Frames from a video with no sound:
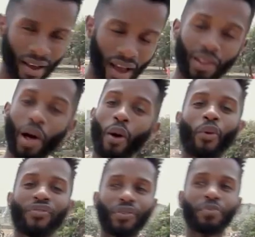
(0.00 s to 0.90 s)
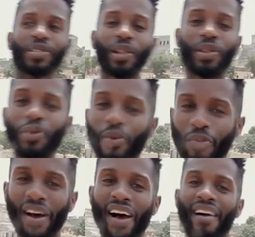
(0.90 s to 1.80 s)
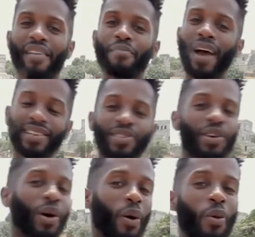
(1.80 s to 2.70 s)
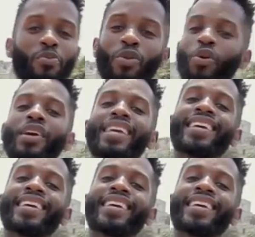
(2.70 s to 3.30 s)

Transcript: Hello from Tulum, Mexico, muy